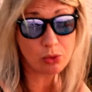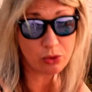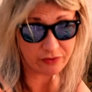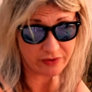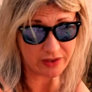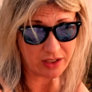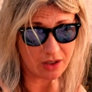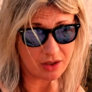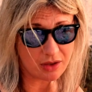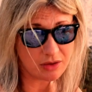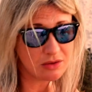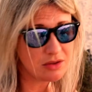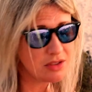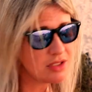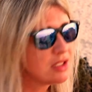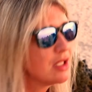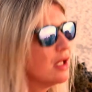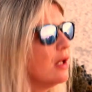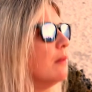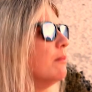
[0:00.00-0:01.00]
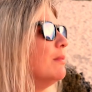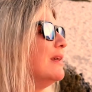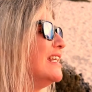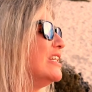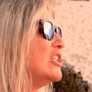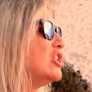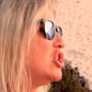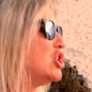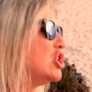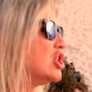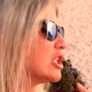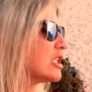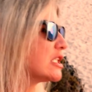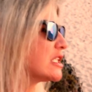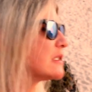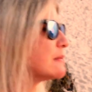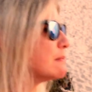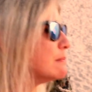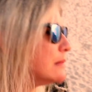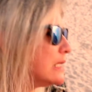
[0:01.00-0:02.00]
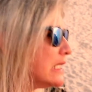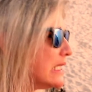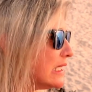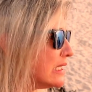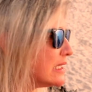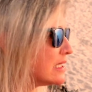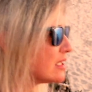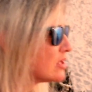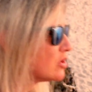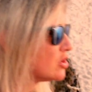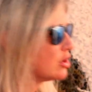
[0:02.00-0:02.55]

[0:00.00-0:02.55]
more videos, but it just means